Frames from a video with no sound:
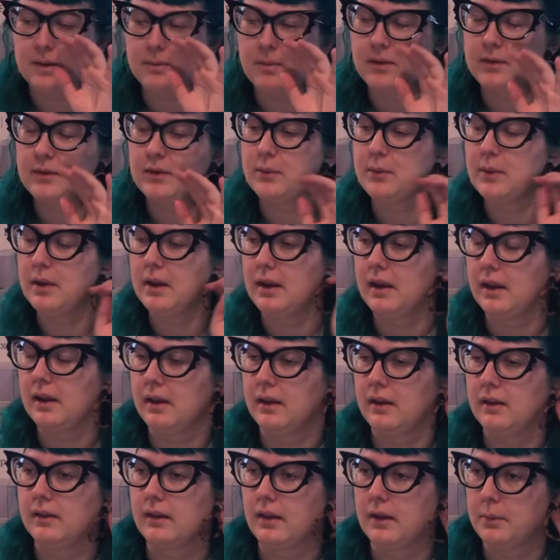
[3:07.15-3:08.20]
about doing
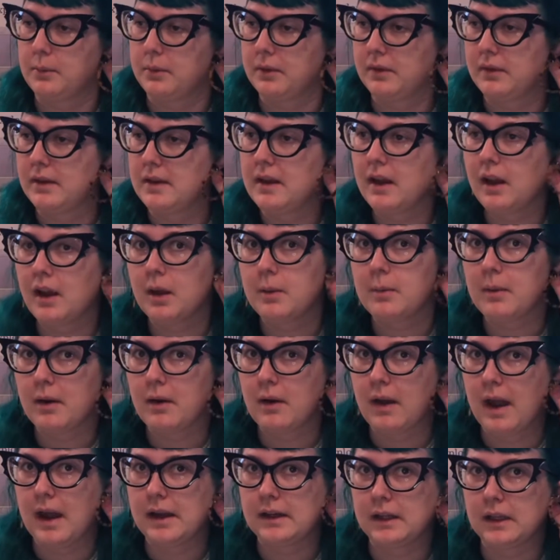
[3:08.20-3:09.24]
is I was thinking about
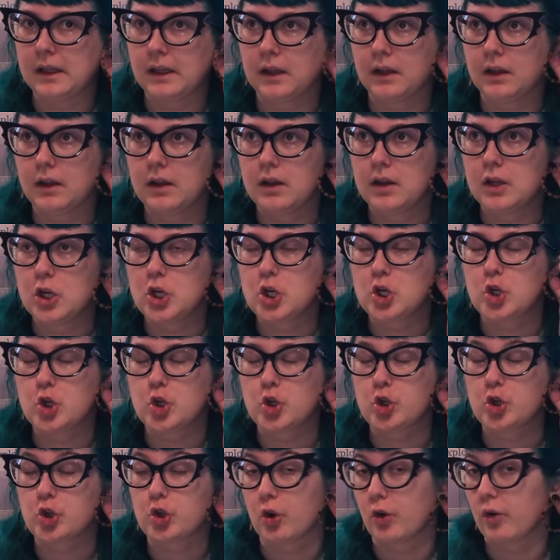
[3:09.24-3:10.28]
adding
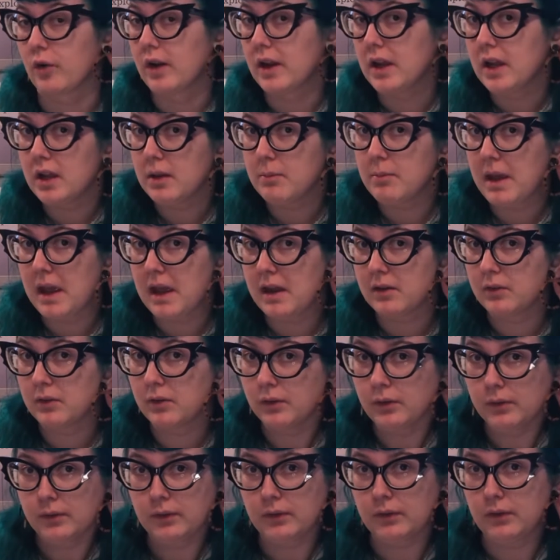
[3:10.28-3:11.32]
shoring
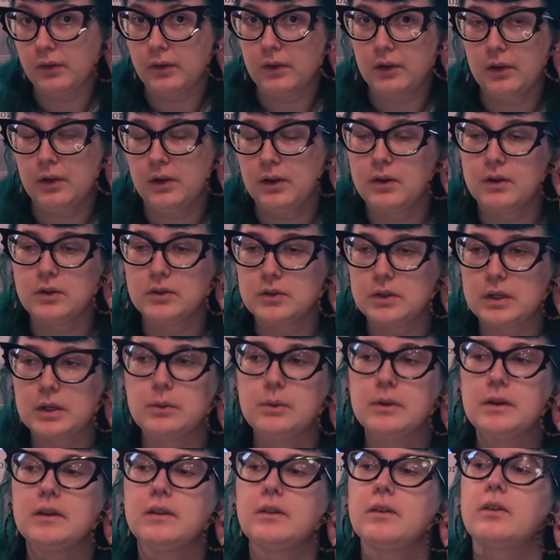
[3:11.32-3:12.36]
panels
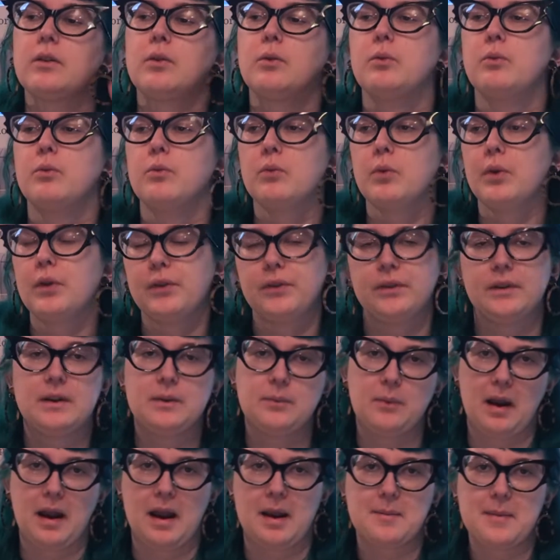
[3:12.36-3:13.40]
to it. We'll see
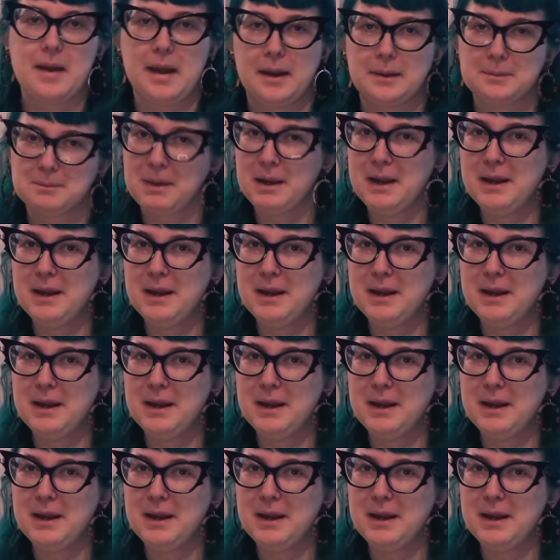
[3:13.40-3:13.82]
where I'm at.